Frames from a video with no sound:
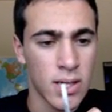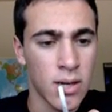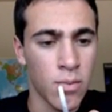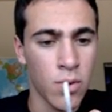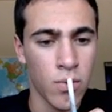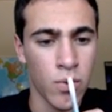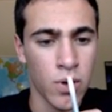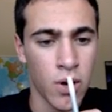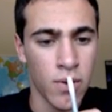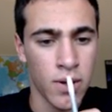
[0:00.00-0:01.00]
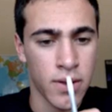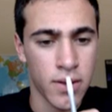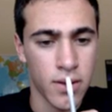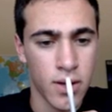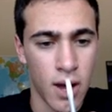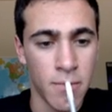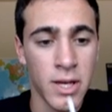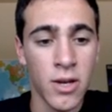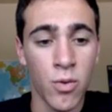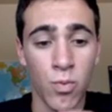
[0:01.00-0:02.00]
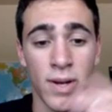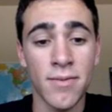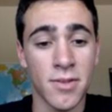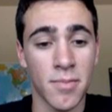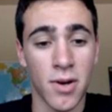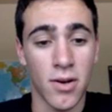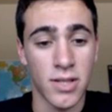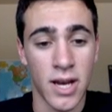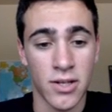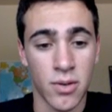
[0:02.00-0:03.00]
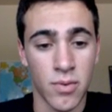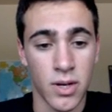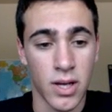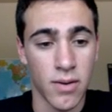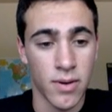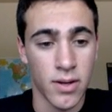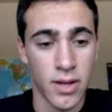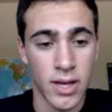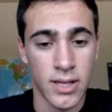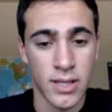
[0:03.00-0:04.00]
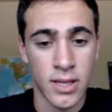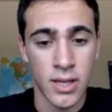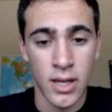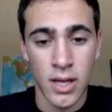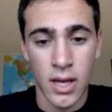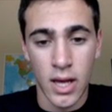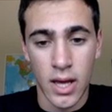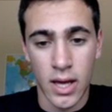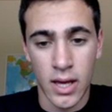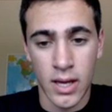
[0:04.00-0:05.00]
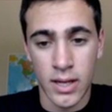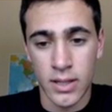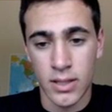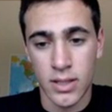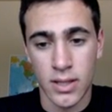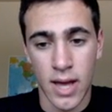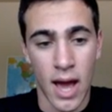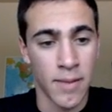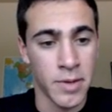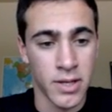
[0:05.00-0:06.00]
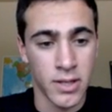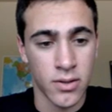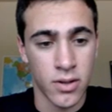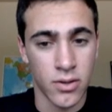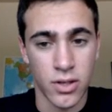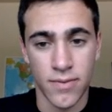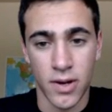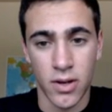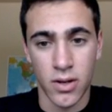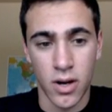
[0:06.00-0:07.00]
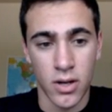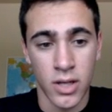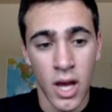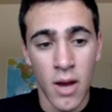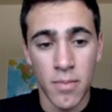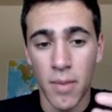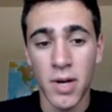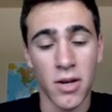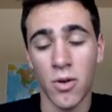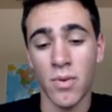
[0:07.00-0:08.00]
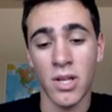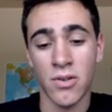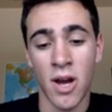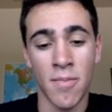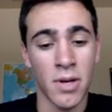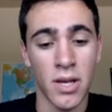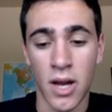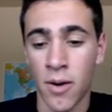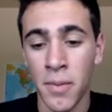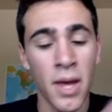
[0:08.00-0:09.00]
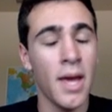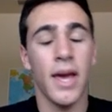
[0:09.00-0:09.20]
We'll go with, I'm going to get rid of some cards, actually. We're going to get rid of this and that, because those aren't just very good cards. Probably not going to win this round, but you know,